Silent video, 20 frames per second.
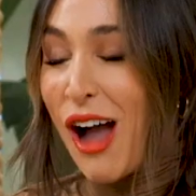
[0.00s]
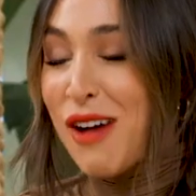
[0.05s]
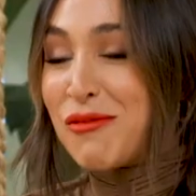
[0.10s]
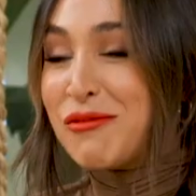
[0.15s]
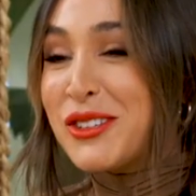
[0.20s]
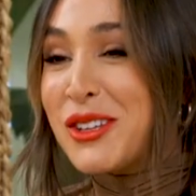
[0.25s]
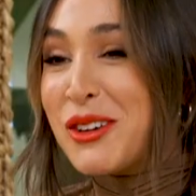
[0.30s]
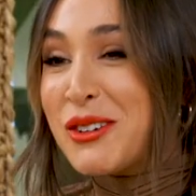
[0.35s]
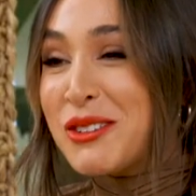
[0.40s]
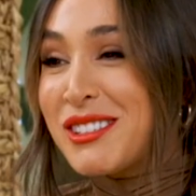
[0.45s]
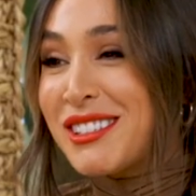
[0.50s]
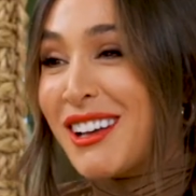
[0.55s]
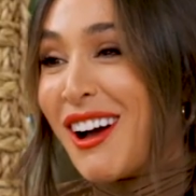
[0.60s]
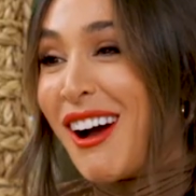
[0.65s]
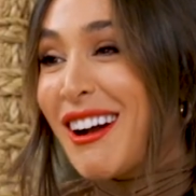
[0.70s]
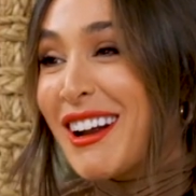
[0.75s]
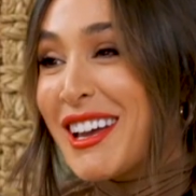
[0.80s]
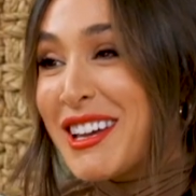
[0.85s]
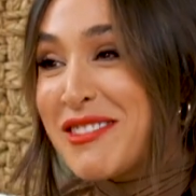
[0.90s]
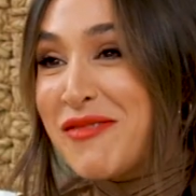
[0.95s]
I'm so
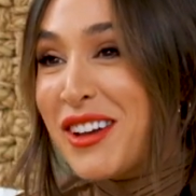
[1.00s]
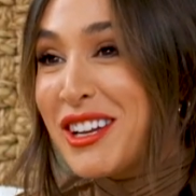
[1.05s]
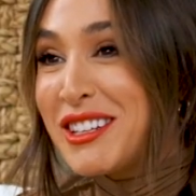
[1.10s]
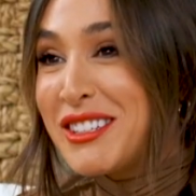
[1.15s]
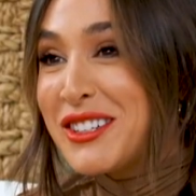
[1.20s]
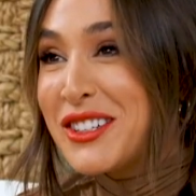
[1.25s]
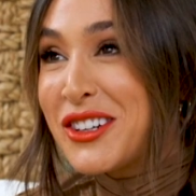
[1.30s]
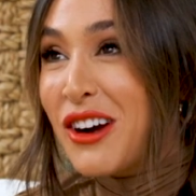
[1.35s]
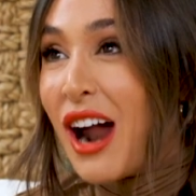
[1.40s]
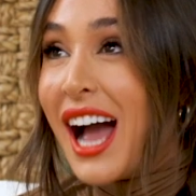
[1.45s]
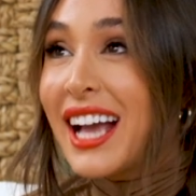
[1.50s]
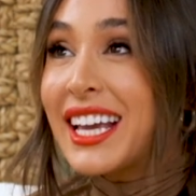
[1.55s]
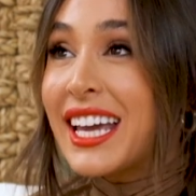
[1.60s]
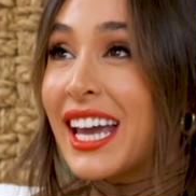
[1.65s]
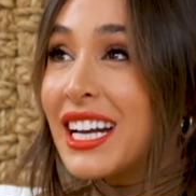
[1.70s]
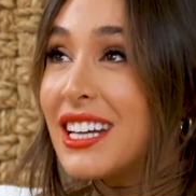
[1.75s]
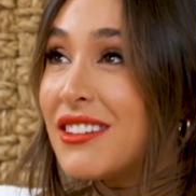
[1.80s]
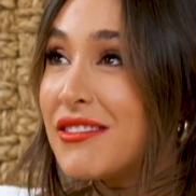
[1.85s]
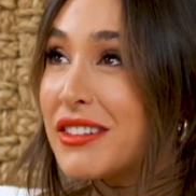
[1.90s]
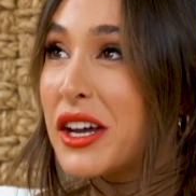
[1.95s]
sorry it made you cry. I
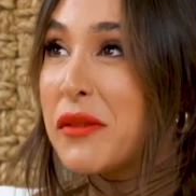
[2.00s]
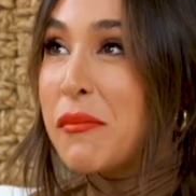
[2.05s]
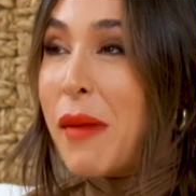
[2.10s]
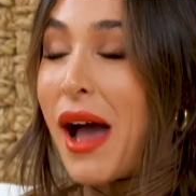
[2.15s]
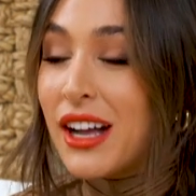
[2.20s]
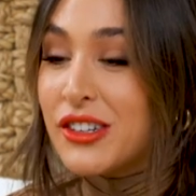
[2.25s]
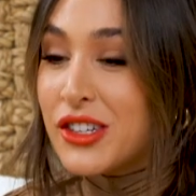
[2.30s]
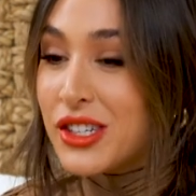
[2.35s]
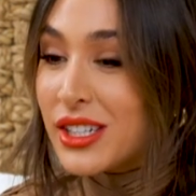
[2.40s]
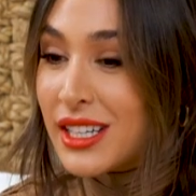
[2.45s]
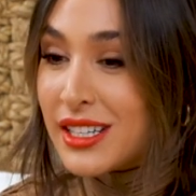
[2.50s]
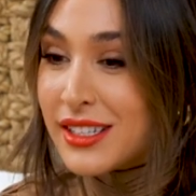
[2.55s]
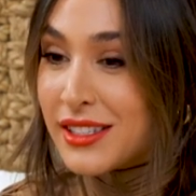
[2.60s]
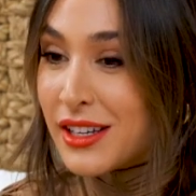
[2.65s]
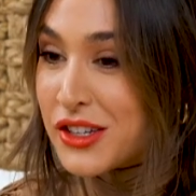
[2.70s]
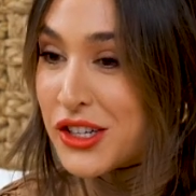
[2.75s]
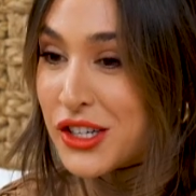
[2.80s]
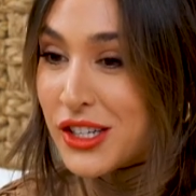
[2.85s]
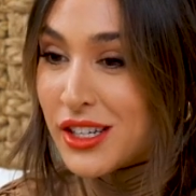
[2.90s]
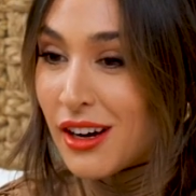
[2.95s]
can't even imagine at
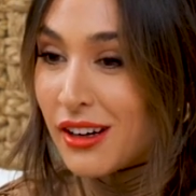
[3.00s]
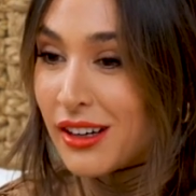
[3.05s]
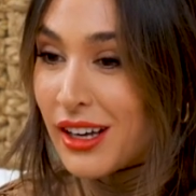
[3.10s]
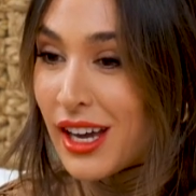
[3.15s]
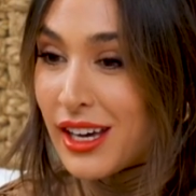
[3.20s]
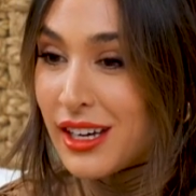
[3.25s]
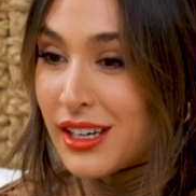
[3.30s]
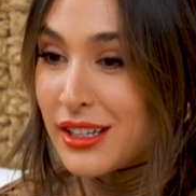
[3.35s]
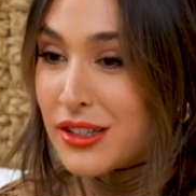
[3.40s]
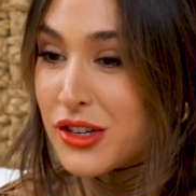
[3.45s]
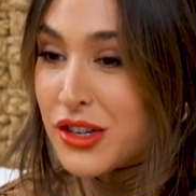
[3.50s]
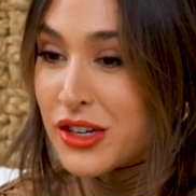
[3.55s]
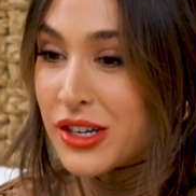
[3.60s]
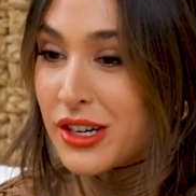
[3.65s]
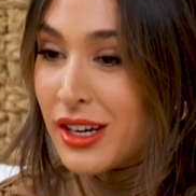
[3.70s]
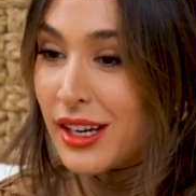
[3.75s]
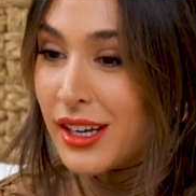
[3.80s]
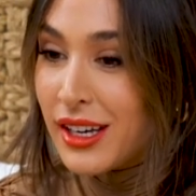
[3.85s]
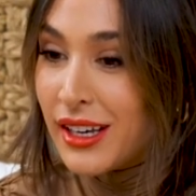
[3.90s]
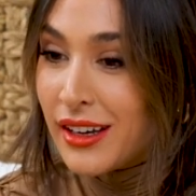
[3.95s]
such a young age
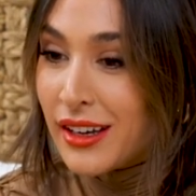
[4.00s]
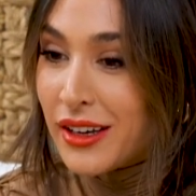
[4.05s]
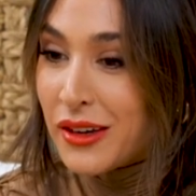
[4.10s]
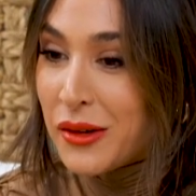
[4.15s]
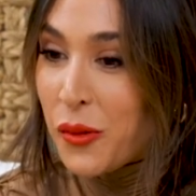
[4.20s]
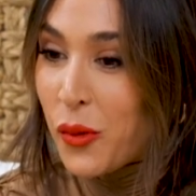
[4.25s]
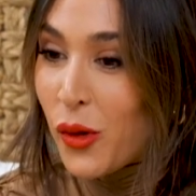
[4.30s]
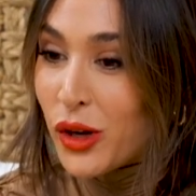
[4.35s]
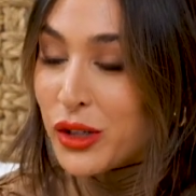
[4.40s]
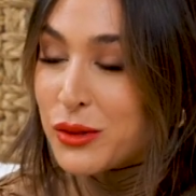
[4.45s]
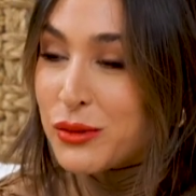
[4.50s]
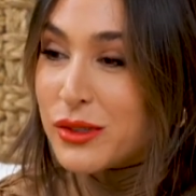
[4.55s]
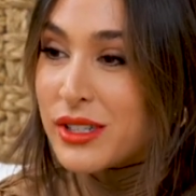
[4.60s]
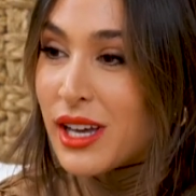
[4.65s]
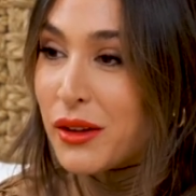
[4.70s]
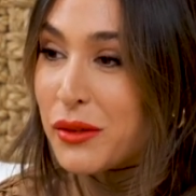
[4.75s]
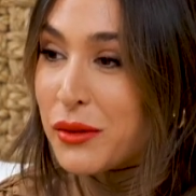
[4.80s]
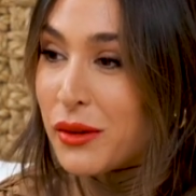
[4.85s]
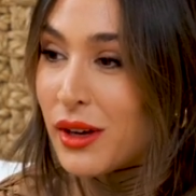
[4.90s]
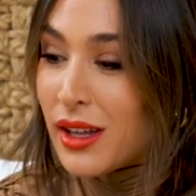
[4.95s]
what you
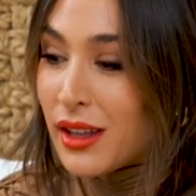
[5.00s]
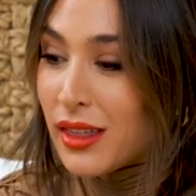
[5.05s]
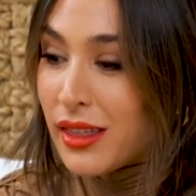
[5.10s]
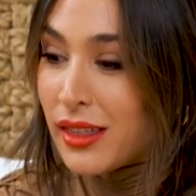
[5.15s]
dealt with.